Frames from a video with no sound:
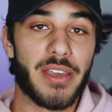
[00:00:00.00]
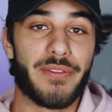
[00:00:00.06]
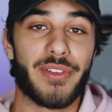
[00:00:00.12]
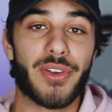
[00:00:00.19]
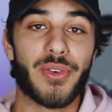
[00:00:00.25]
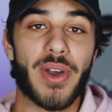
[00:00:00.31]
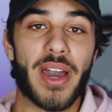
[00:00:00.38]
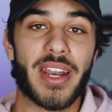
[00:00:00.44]

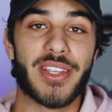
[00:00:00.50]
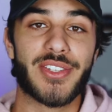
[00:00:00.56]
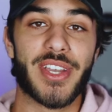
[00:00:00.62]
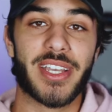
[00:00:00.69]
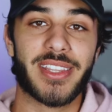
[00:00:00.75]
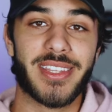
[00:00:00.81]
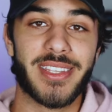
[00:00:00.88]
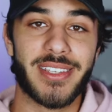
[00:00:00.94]
If you don't know how to
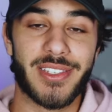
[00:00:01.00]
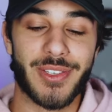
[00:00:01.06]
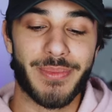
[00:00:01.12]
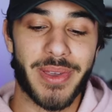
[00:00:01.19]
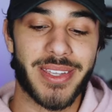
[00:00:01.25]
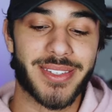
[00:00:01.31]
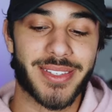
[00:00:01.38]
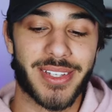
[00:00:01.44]
check
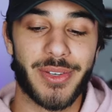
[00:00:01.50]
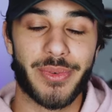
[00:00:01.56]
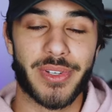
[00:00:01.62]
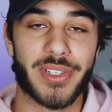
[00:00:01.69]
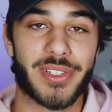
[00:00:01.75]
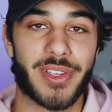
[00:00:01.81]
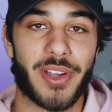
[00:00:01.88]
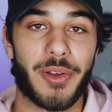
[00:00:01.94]
this, you basically
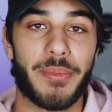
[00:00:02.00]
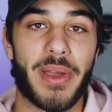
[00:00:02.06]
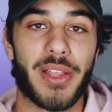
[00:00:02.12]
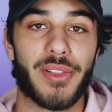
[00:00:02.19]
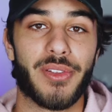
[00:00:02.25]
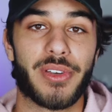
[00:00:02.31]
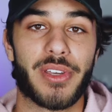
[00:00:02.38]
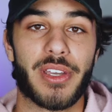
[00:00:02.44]
want to start
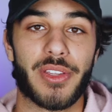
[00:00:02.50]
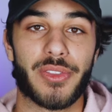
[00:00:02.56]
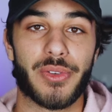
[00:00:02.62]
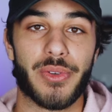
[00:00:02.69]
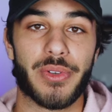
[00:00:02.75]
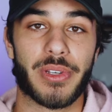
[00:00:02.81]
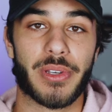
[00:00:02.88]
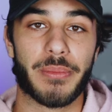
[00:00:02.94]
by looking
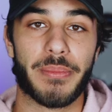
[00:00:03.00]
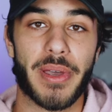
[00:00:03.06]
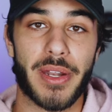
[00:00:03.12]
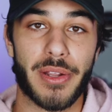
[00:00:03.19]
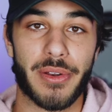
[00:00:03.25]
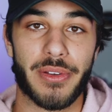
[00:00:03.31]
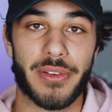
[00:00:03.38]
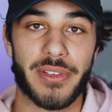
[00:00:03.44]
through your
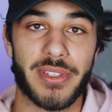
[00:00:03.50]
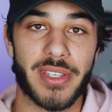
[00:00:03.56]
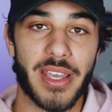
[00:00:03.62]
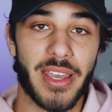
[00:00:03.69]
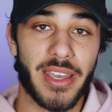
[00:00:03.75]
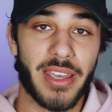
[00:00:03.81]
competitors.